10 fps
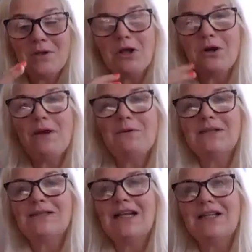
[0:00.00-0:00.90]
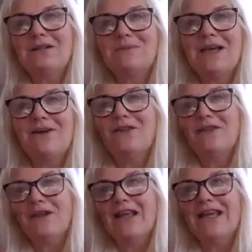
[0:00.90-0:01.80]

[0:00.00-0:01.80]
a lot of people are selling themselves that they're